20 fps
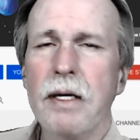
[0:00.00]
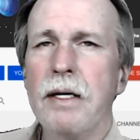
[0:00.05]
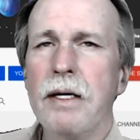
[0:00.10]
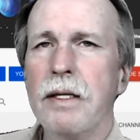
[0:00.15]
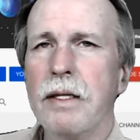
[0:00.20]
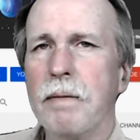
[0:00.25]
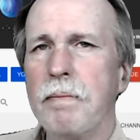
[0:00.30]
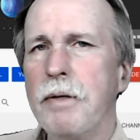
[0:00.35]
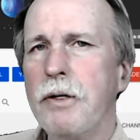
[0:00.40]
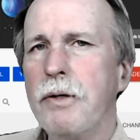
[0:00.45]

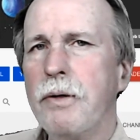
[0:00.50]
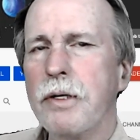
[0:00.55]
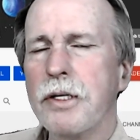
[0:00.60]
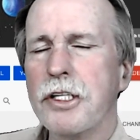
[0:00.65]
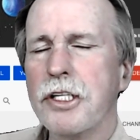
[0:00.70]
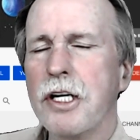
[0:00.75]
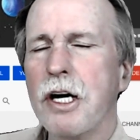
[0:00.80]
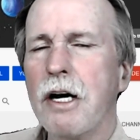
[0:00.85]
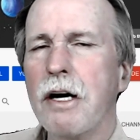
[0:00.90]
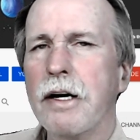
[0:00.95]
The moon is
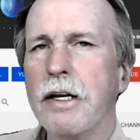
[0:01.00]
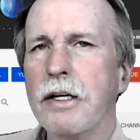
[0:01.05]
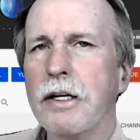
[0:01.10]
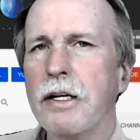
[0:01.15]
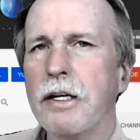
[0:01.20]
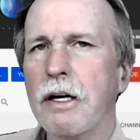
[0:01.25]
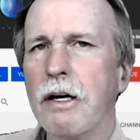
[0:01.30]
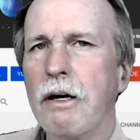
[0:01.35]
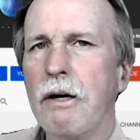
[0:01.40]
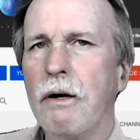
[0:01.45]
starting to
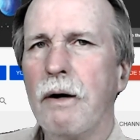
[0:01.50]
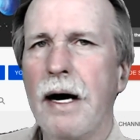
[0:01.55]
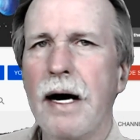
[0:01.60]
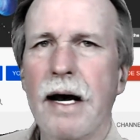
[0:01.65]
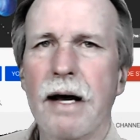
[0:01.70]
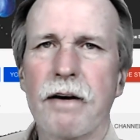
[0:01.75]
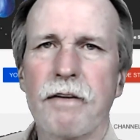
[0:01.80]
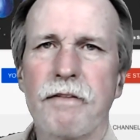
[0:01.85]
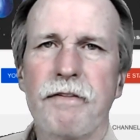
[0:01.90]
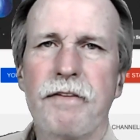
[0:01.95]
go
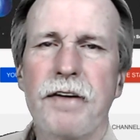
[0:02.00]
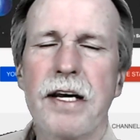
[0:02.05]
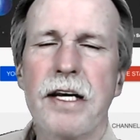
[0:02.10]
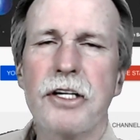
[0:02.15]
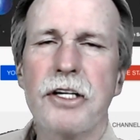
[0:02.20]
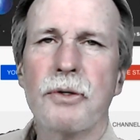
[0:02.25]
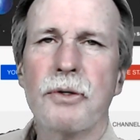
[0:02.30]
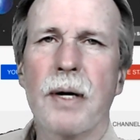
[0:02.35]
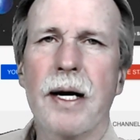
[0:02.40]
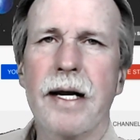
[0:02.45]
out of
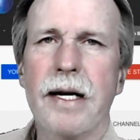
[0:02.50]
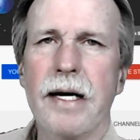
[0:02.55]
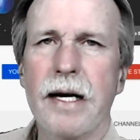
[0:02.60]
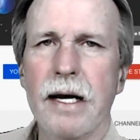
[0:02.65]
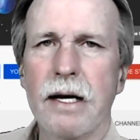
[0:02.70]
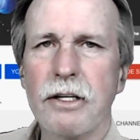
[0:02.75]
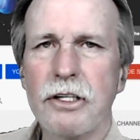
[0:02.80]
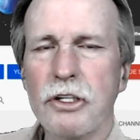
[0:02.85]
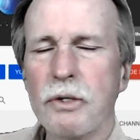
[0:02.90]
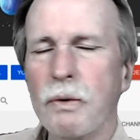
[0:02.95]
phase right
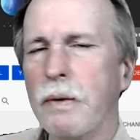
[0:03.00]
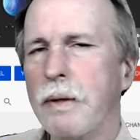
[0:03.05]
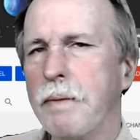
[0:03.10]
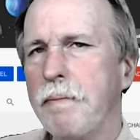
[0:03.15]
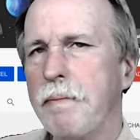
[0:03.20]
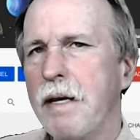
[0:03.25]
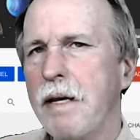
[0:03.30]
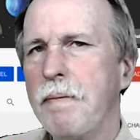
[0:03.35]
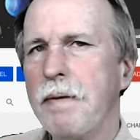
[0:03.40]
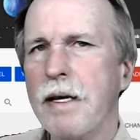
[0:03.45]
now, so we
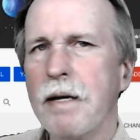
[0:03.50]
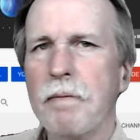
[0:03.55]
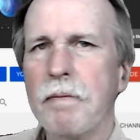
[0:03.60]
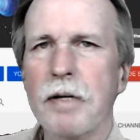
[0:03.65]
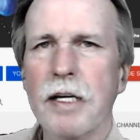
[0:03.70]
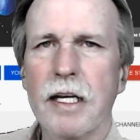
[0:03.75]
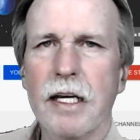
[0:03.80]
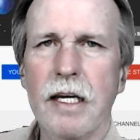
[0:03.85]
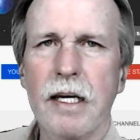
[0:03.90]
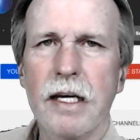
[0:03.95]
may be able
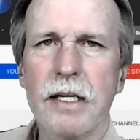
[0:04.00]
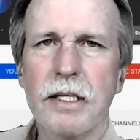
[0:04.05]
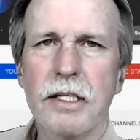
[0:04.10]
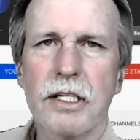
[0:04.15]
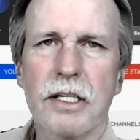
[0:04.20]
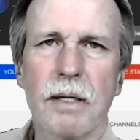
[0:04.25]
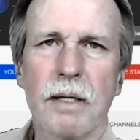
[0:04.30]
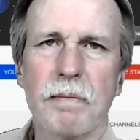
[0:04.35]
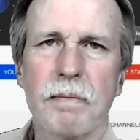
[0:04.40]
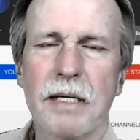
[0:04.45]
to get
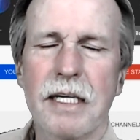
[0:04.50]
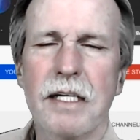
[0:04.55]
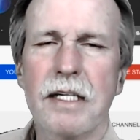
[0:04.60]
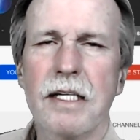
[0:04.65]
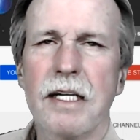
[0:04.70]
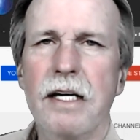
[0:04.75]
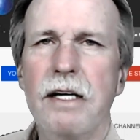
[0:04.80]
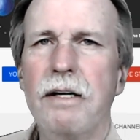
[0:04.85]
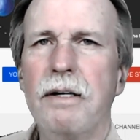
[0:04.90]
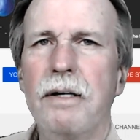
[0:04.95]
some
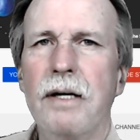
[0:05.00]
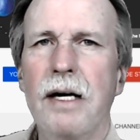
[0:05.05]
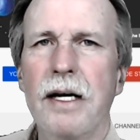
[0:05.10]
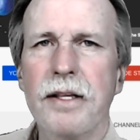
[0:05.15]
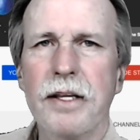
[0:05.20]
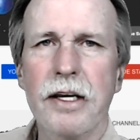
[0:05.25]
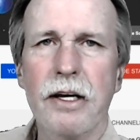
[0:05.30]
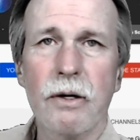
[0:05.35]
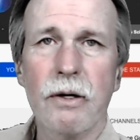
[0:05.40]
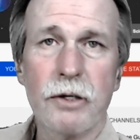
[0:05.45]
detail on
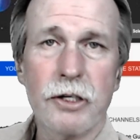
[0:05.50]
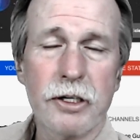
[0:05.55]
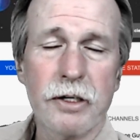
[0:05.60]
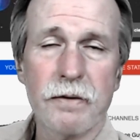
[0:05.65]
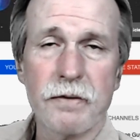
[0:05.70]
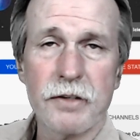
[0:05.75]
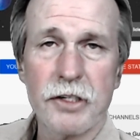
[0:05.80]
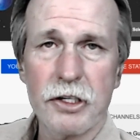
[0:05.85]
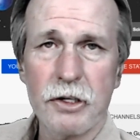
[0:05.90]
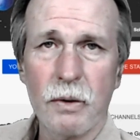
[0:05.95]
the ocean
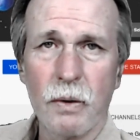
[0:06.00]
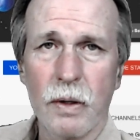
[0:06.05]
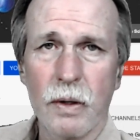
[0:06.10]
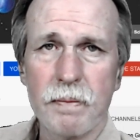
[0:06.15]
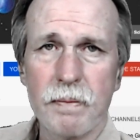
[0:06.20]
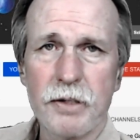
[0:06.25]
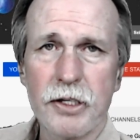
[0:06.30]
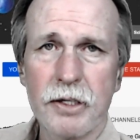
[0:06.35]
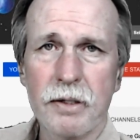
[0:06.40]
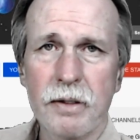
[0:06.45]
of
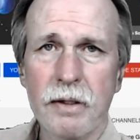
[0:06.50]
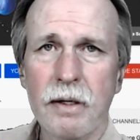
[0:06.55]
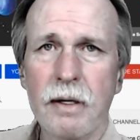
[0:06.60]
storms.